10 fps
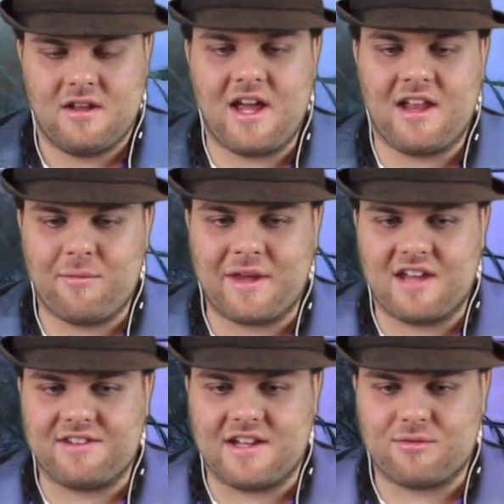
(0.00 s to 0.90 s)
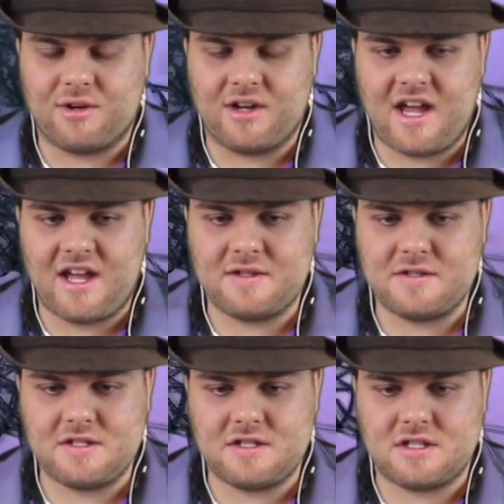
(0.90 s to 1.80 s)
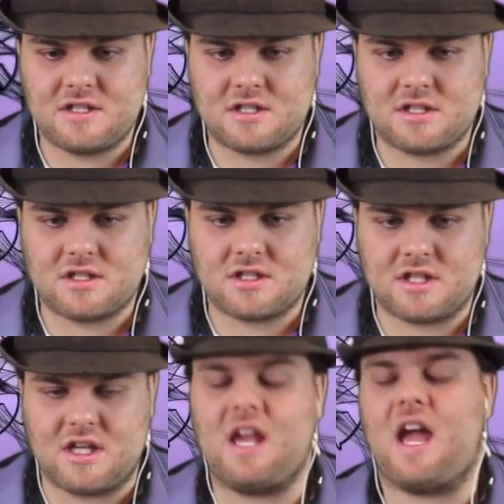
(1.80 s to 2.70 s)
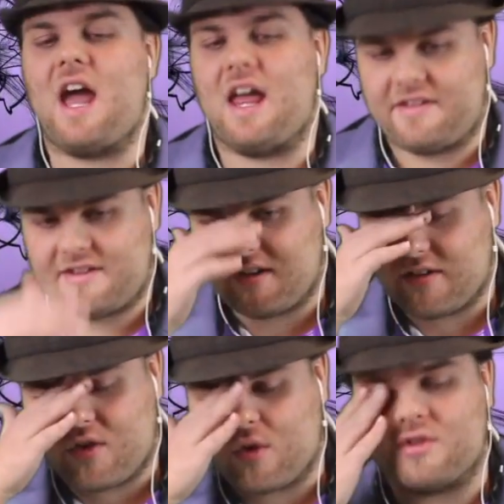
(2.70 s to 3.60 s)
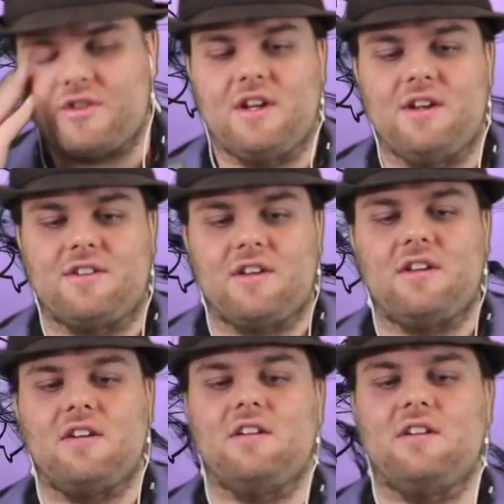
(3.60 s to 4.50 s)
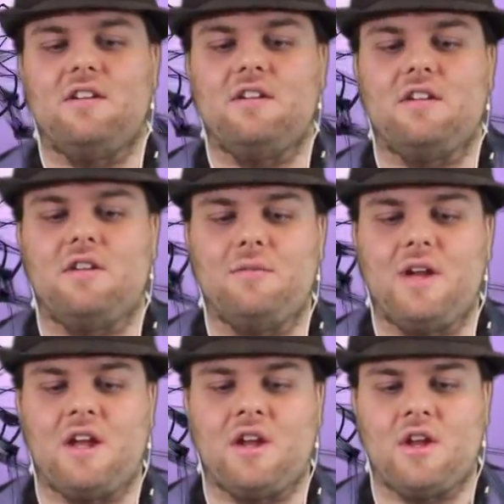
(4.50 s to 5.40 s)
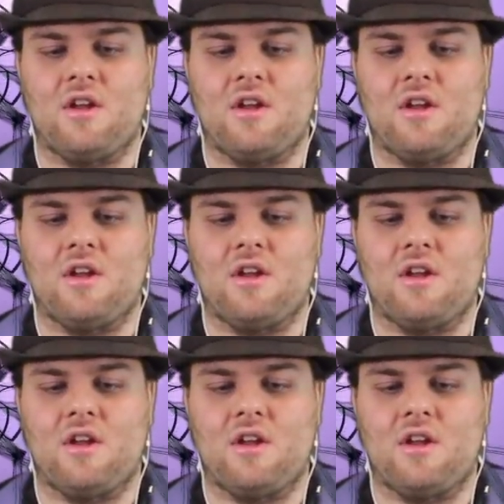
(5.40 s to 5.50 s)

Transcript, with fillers: And let me guess, that's where it ends? Yes, of course it is. Oh, man.